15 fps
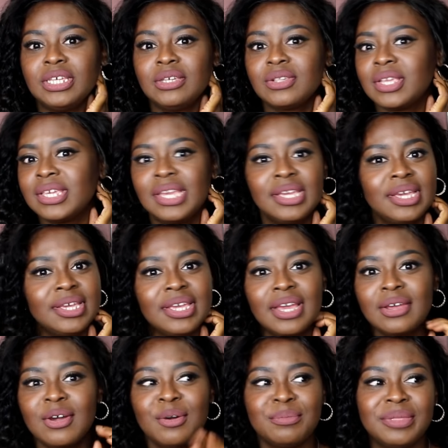He's like, yeah,
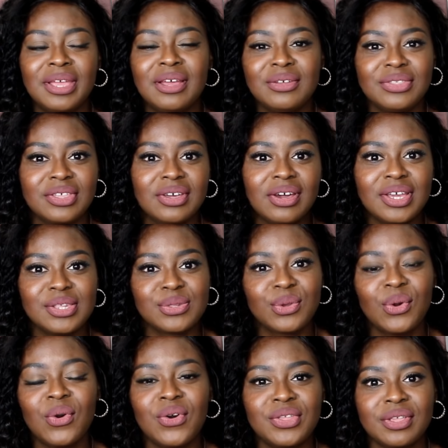calm down, the guy's
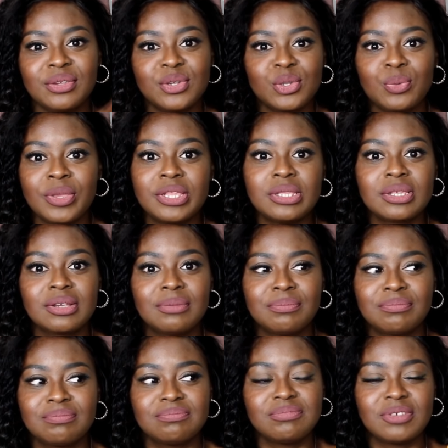gone, I just went to
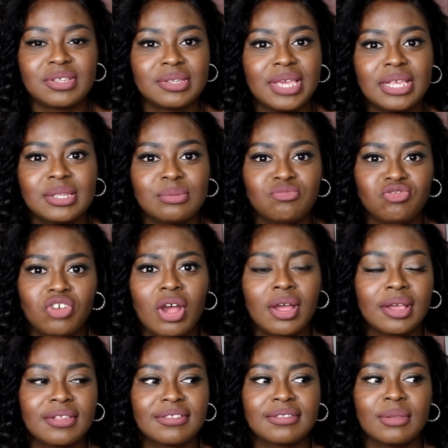just get some
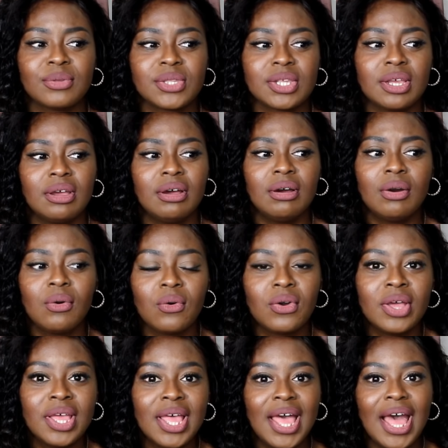drugs. And I was like, oh.
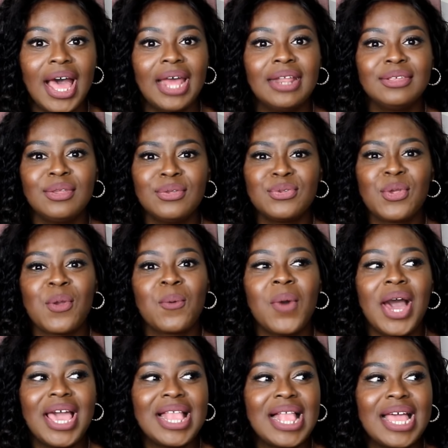And I don't know
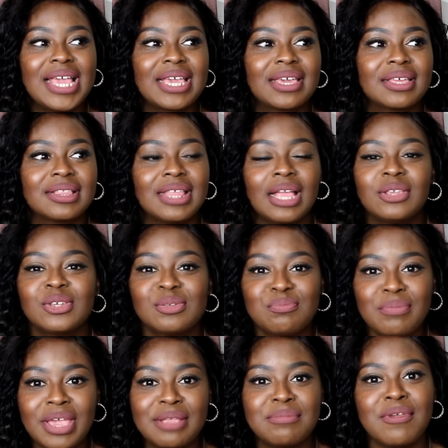why, like, that just
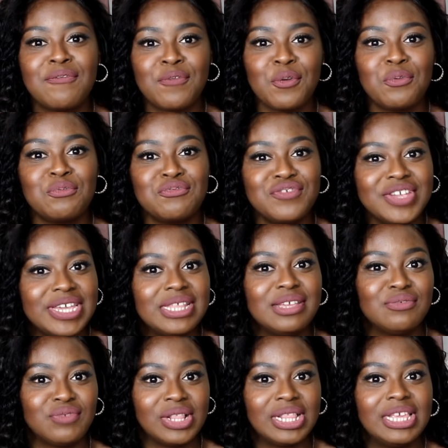made me feel really
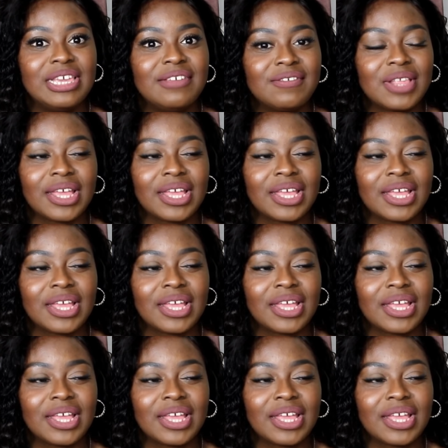relieved.